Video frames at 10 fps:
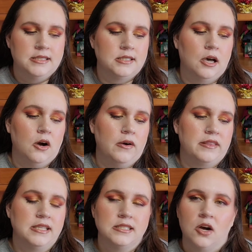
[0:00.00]
So
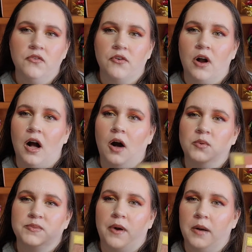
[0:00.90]
this
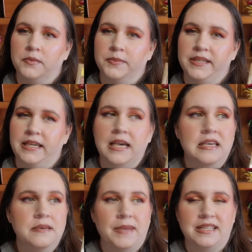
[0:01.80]
overall was probably
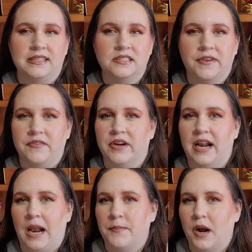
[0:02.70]
my least
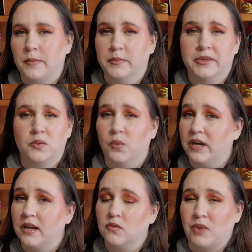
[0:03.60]
favorite. I probably
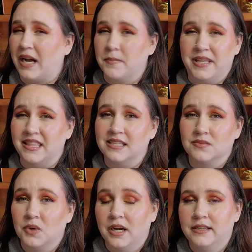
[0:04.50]
wouldn't recommend
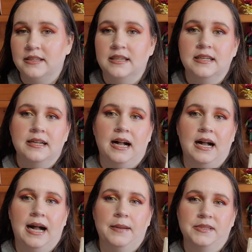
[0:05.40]
this one,
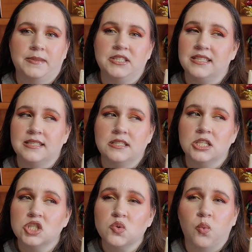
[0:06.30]
especially because
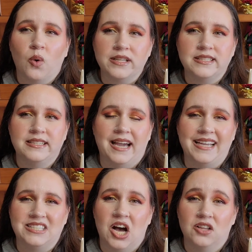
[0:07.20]
this is
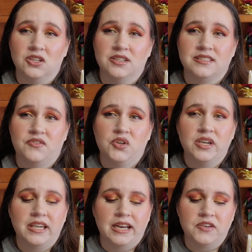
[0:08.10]
$29. If you
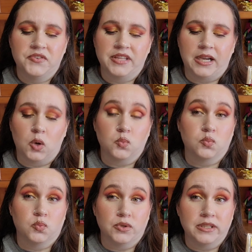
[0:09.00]
could get it for like a
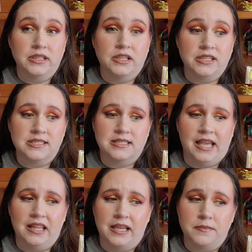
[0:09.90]
really good
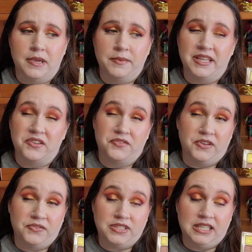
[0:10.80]
sale, like maybe like
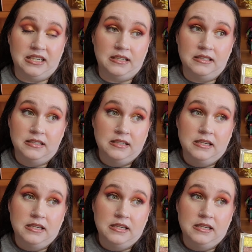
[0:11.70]
50%